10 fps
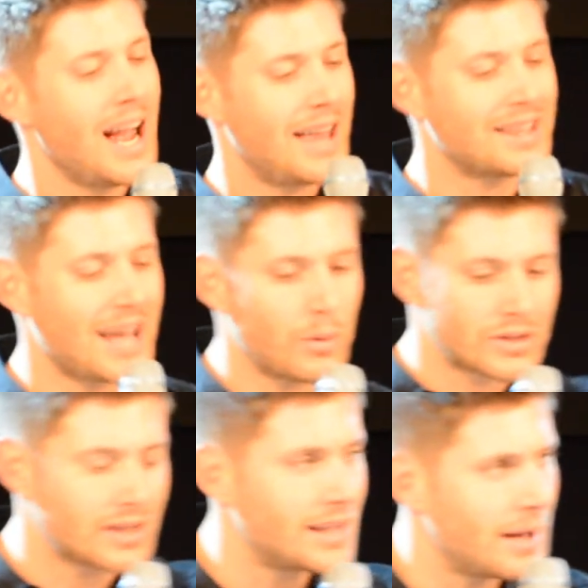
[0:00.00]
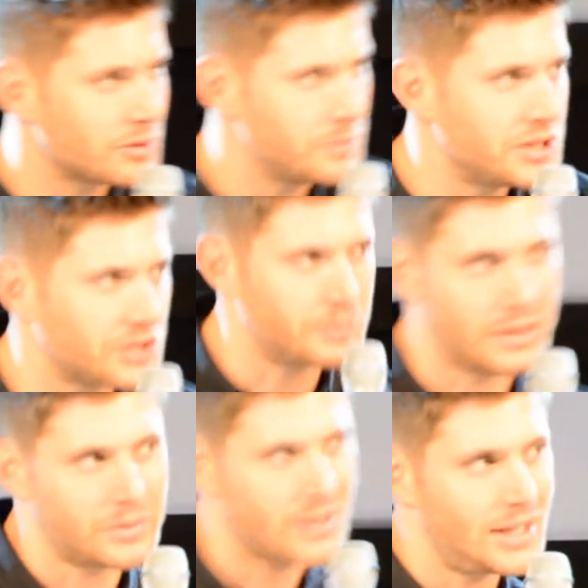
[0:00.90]
I think that was Misha's
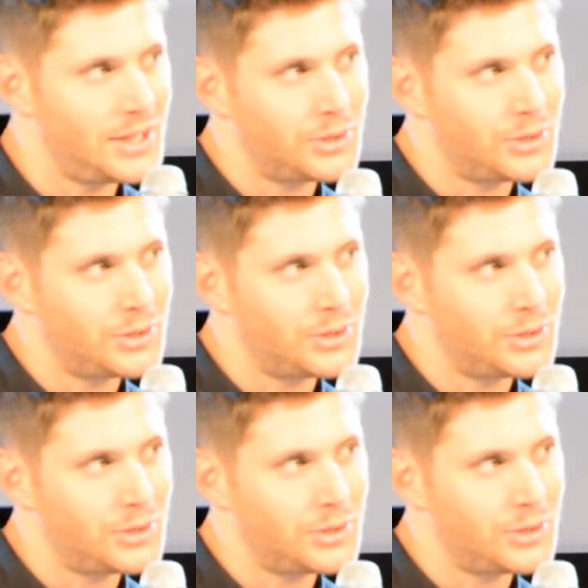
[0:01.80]
big mistake.